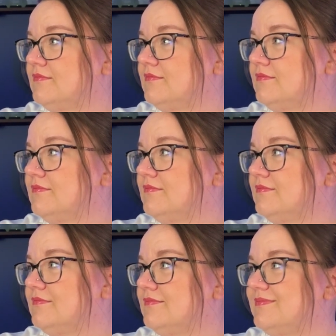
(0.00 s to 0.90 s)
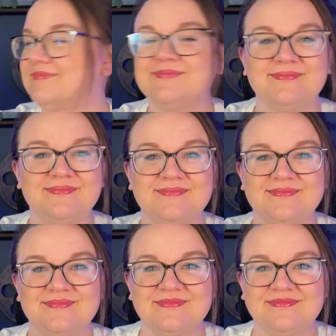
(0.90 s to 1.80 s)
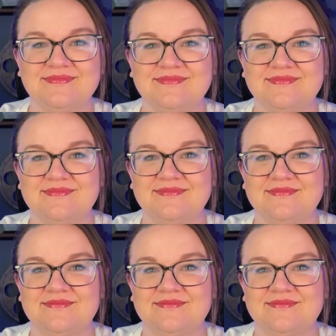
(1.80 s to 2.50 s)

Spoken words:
The person shown says nothing.